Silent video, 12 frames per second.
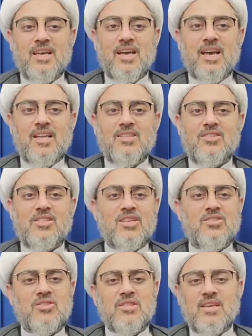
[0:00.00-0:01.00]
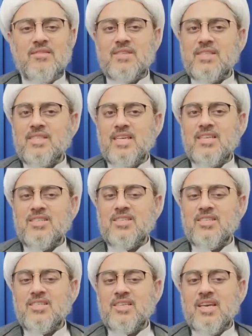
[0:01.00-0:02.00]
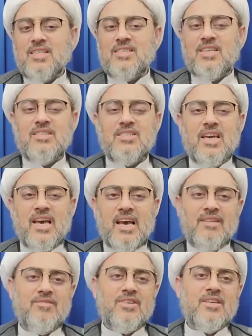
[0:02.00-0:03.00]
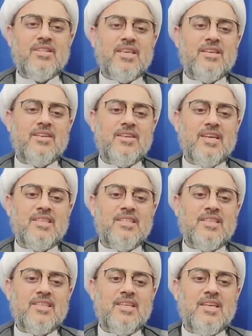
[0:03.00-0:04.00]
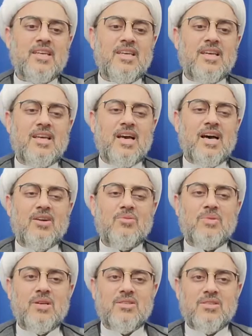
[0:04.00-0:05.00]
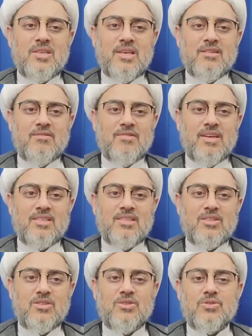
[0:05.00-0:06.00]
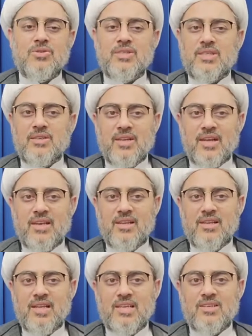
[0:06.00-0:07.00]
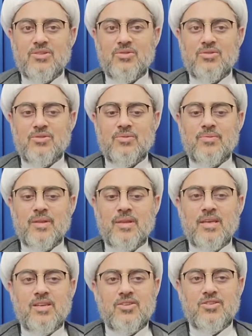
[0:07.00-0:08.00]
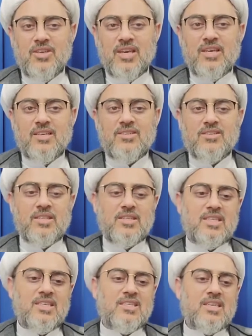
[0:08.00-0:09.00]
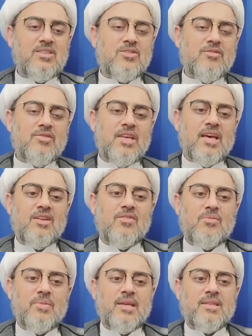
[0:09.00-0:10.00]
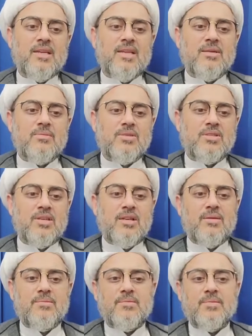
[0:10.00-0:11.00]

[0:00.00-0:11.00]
and such devastation and such havoc they created, how much they invested to derail and to change the teachings of the Ahlul Bayt alayhimus salam.